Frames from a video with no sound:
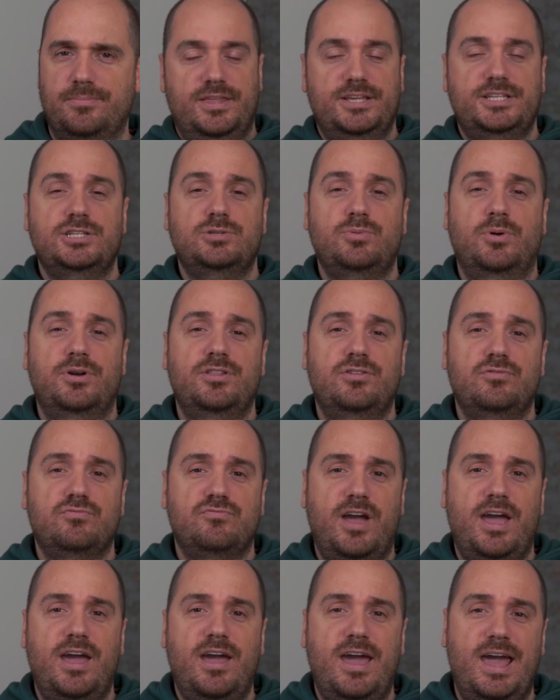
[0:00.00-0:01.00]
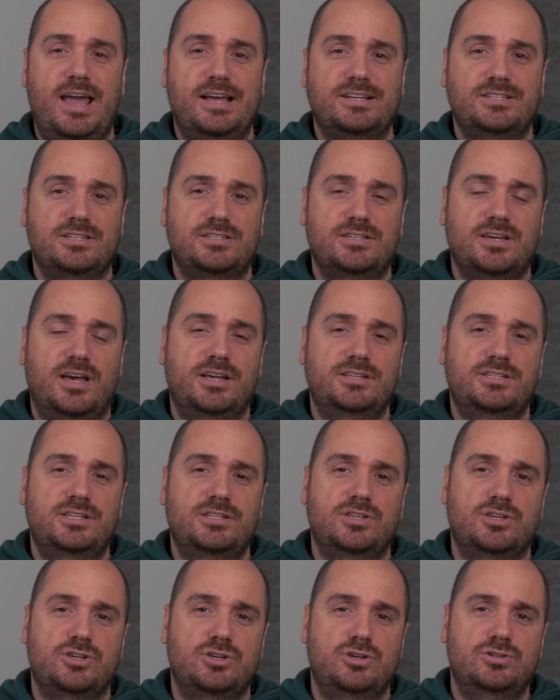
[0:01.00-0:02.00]
And this is one of the rare
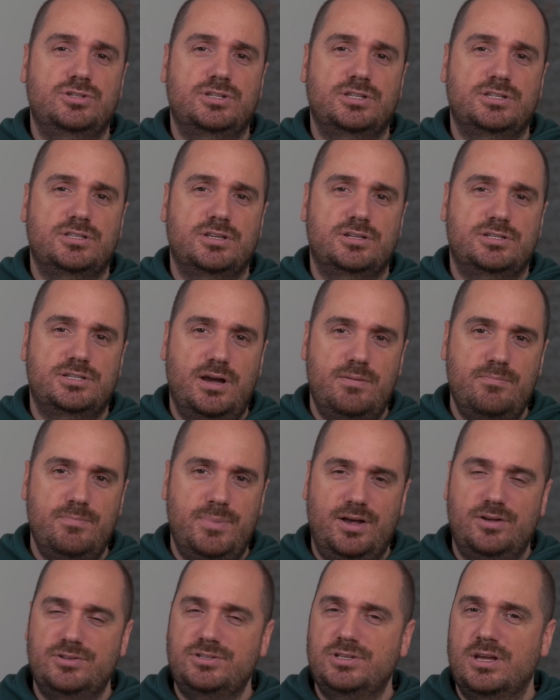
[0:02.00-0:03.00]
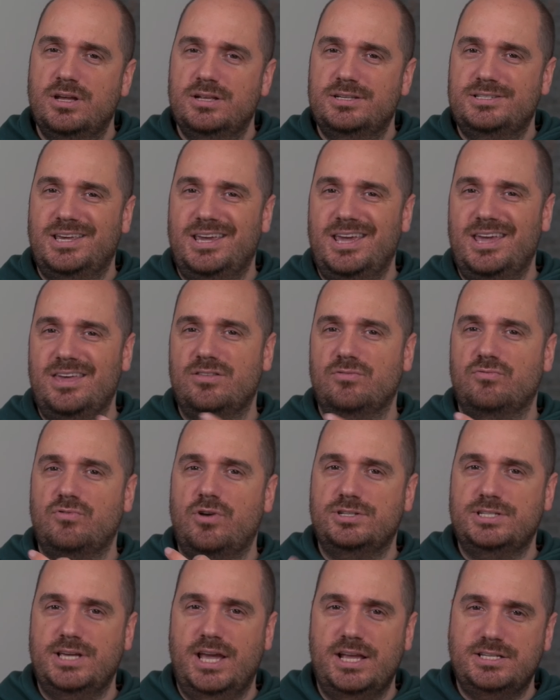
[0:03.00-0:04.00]
exercises that uses the dumbbells to hit the
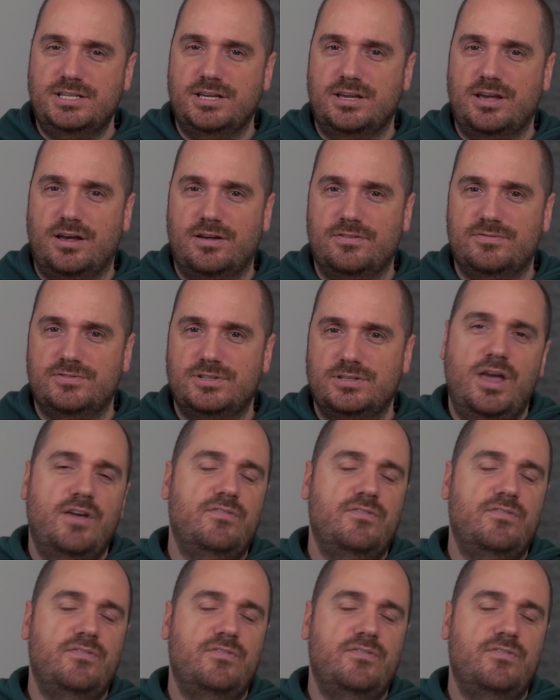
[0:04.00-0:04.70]
rotator cuffs.